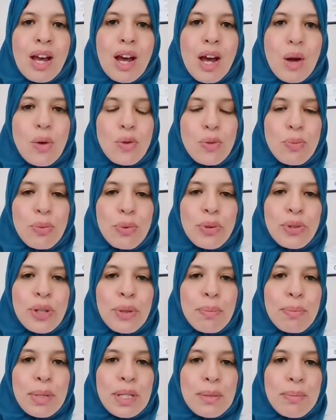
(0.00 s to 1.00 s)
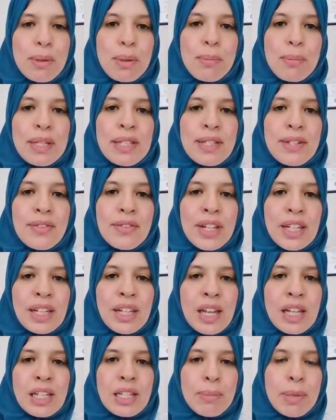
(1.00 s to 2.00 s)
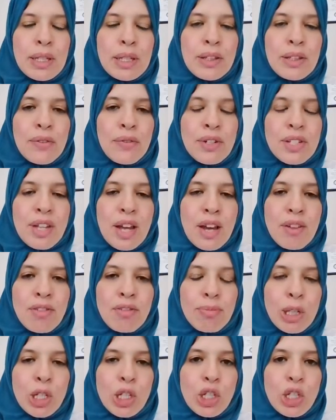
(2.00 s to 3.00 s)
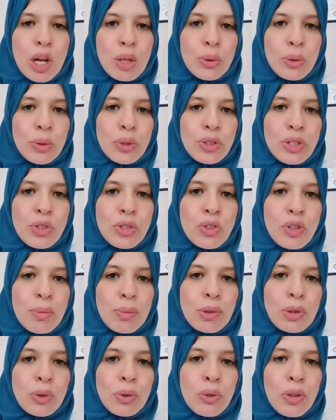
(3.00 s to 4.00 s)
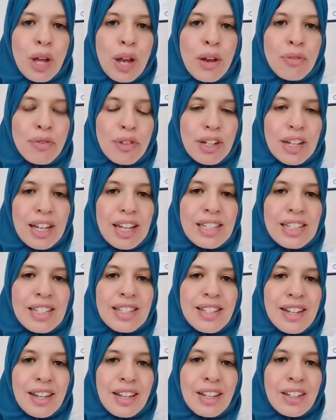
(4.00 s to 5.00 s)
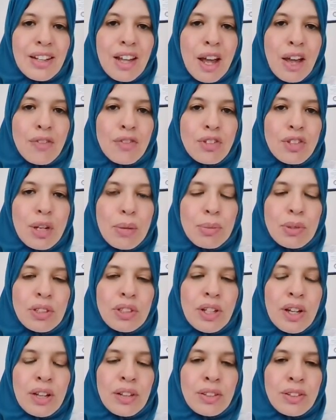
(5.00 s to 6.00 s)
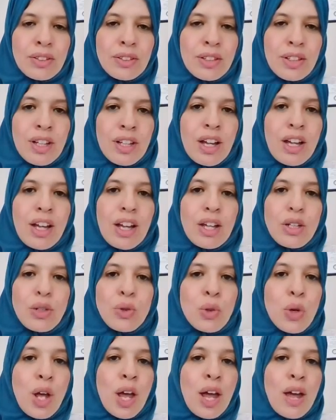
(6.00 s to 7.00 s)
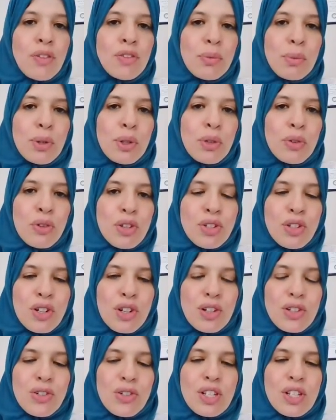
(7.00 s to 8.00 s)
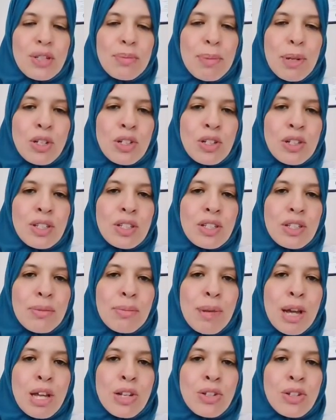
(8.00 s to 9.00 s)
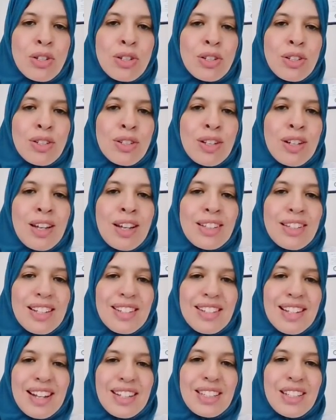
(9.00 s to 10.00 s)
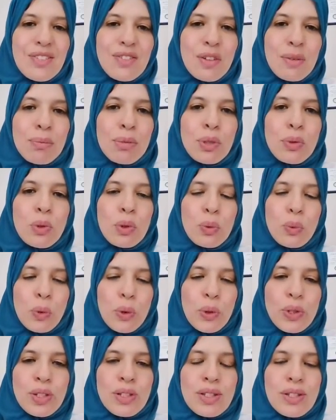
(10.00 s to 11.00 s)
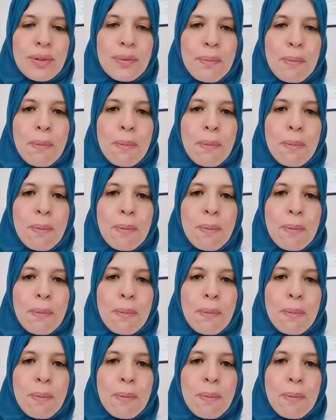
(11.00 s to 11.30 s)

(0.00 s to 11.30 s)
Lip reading: I was born in Pittsburgh, Pennsylvania, and spent the first half of my childhood in Tripoli, North Africa, and the second half in Dublin, Ireland. And you don't have to be a cross-cultural specialist to imagine that's like living between worlds.